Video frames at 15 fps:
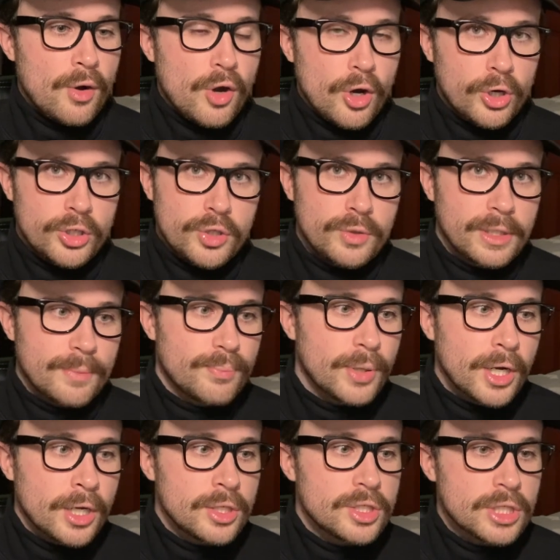hard you can
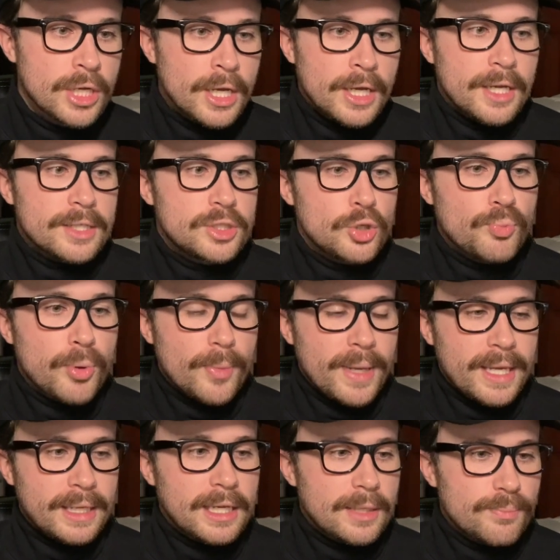punch.
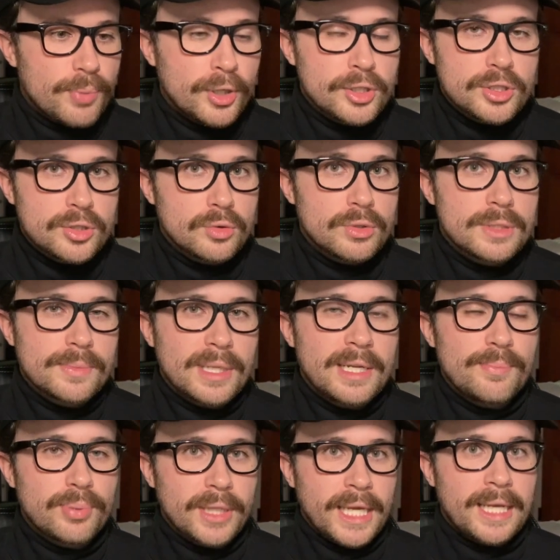Superman can punch through as many
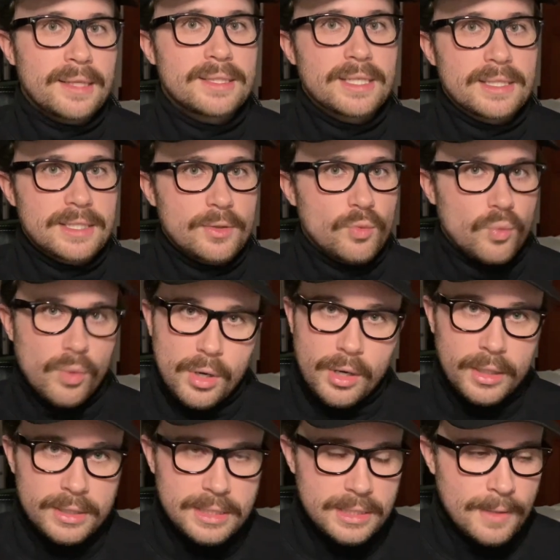planets as he
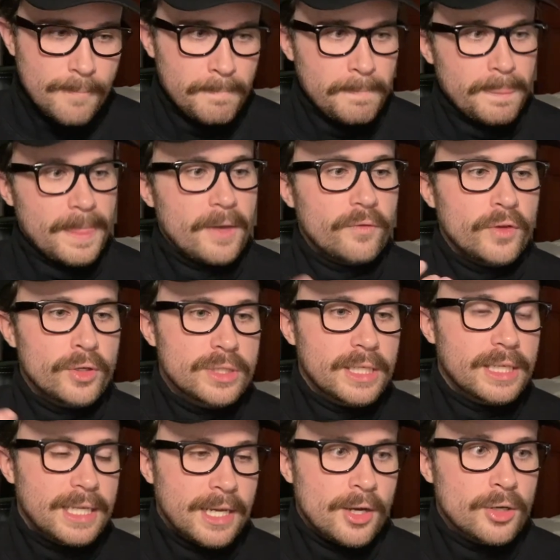wants. If there's a
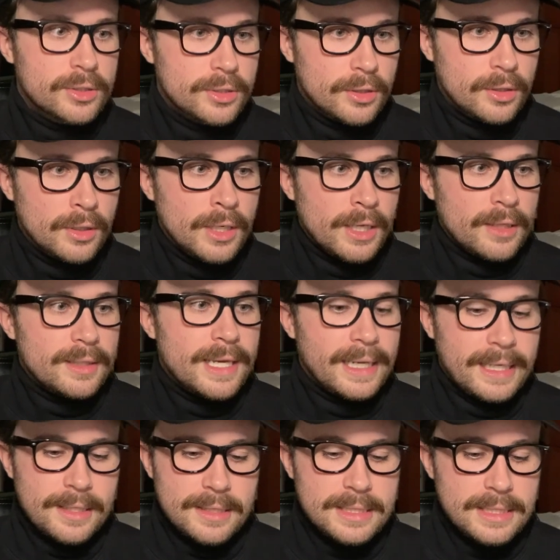character
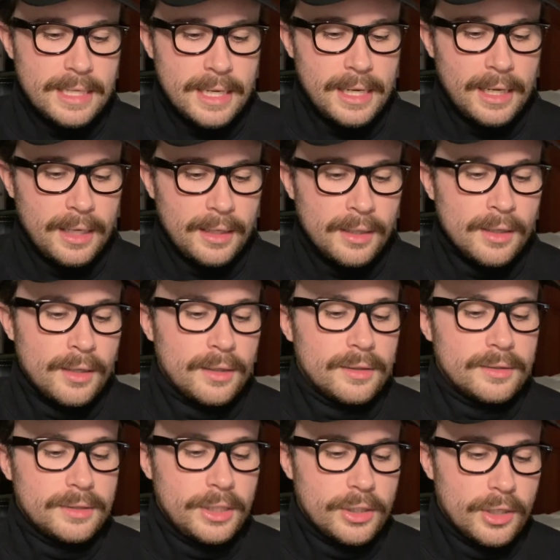that can say,
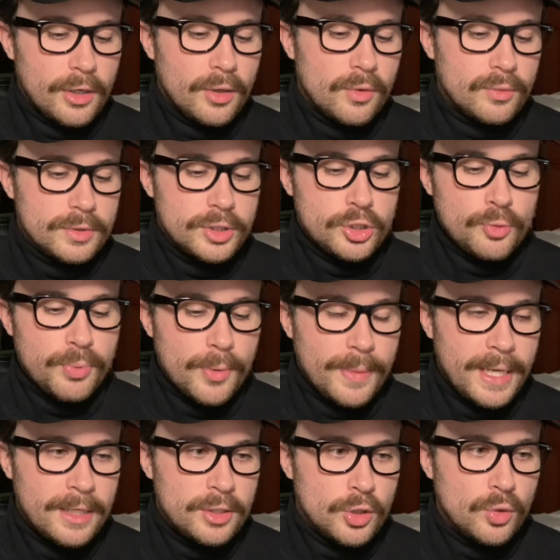
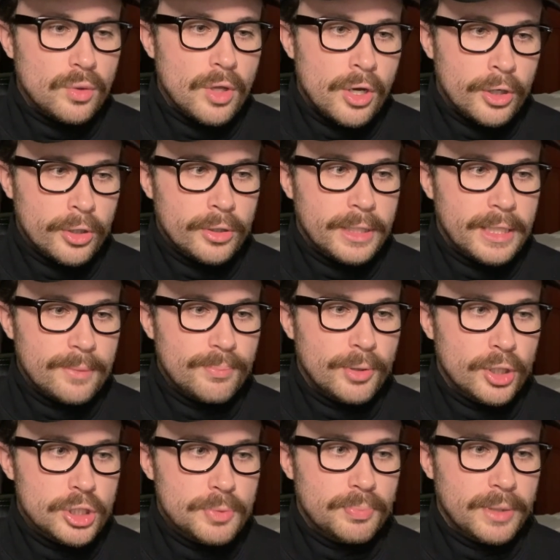Superman no longer can
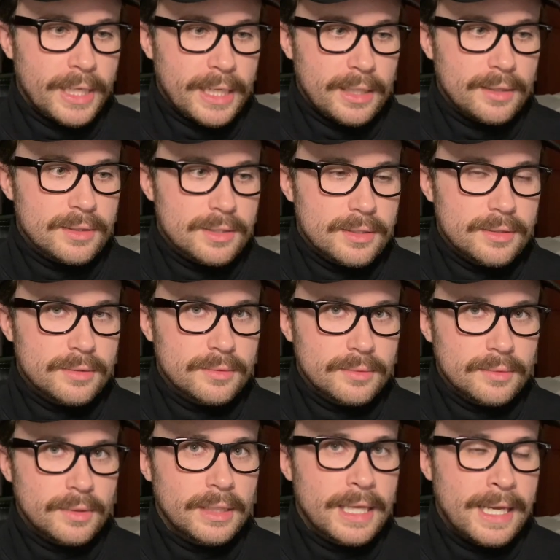punch planets,
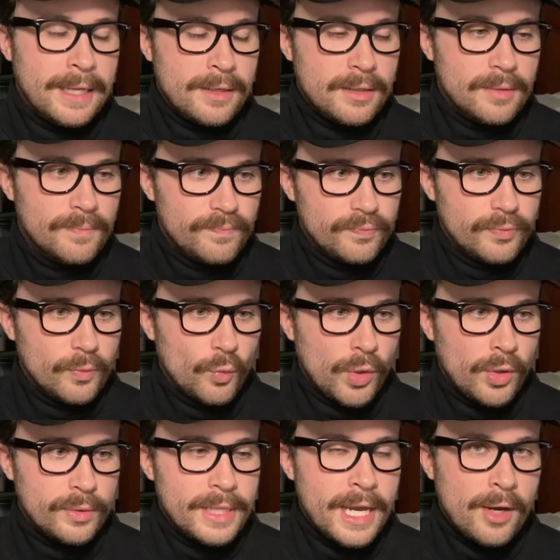then,
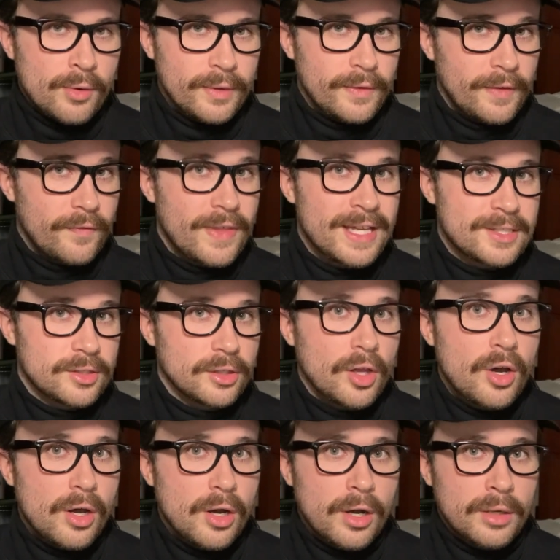well, now if that's
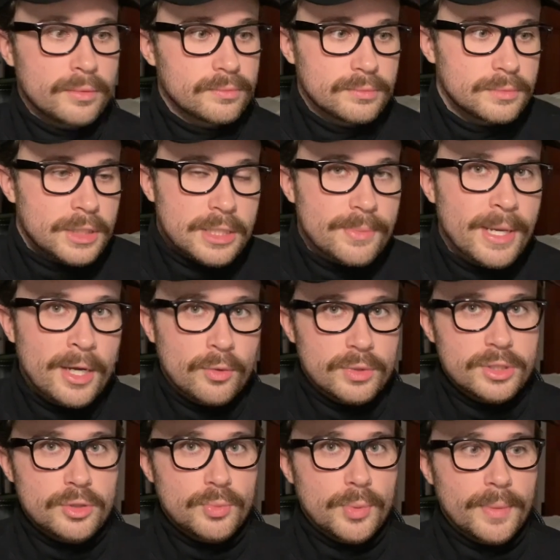law, it doesn't matter what
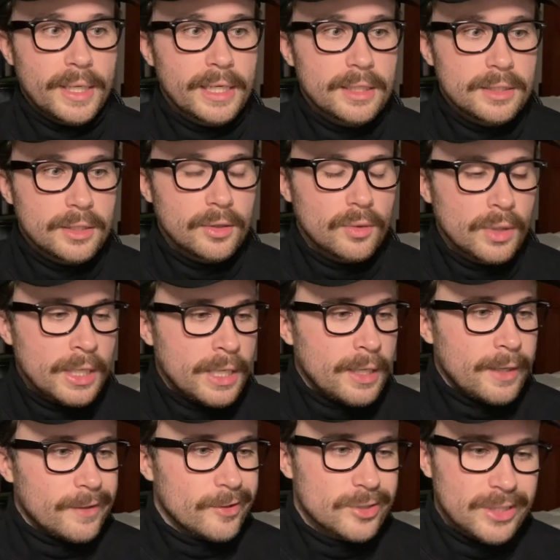Superman can do.
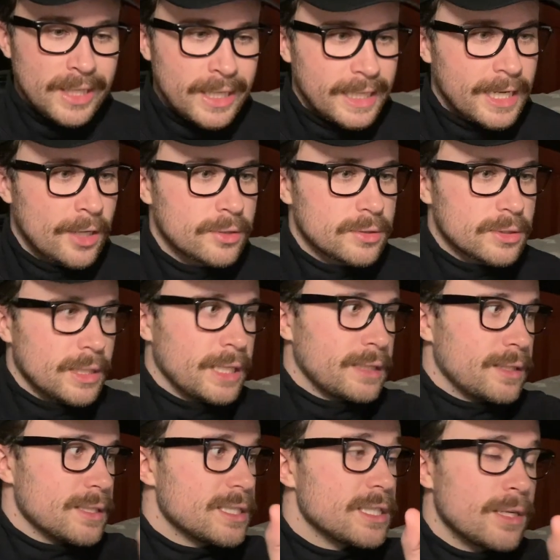There's a lot of characters like
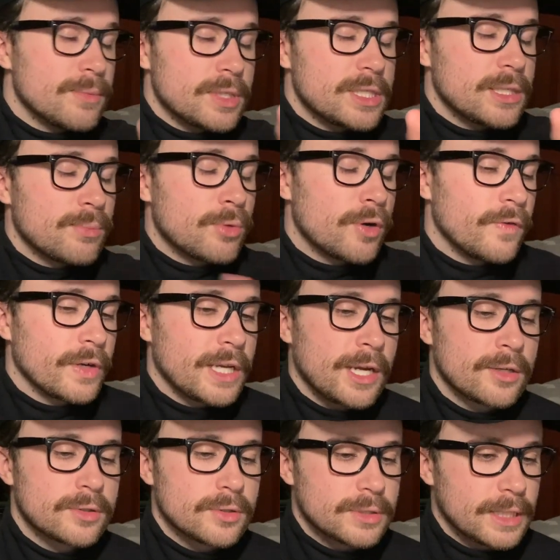this. Some Marvel
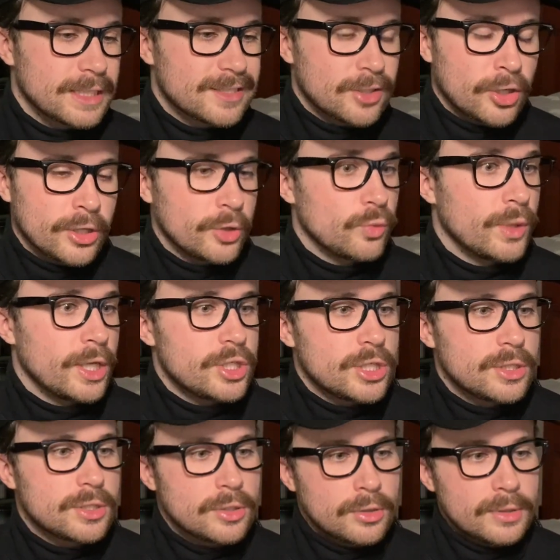characters like Scarlet Witch
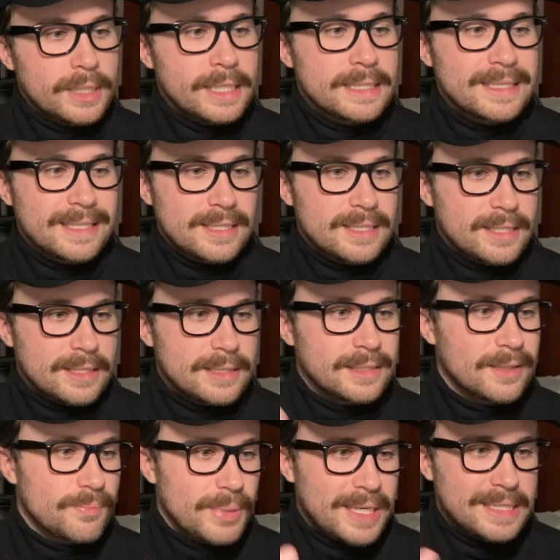in certain instances
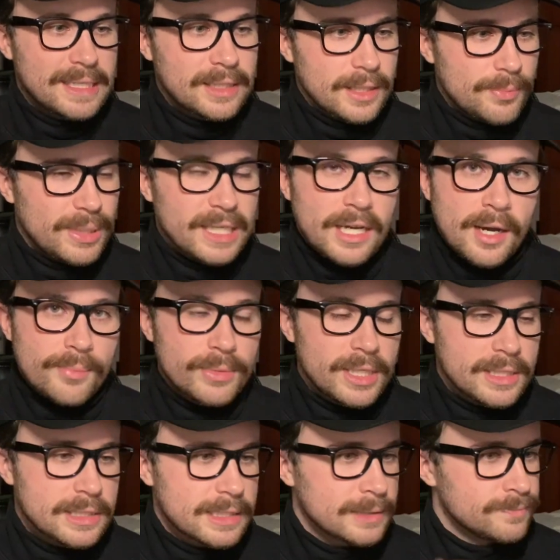can basically become
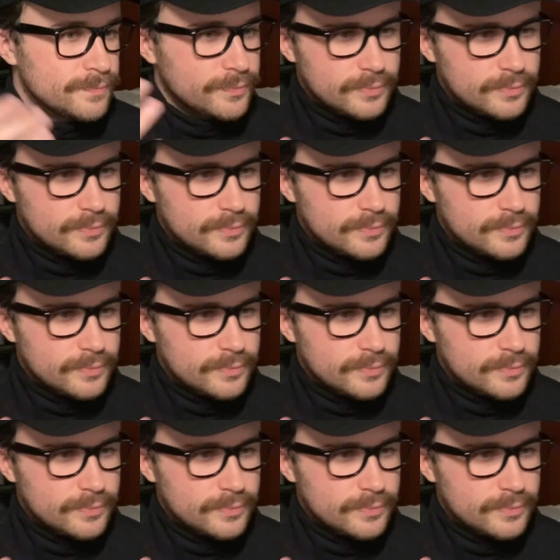this.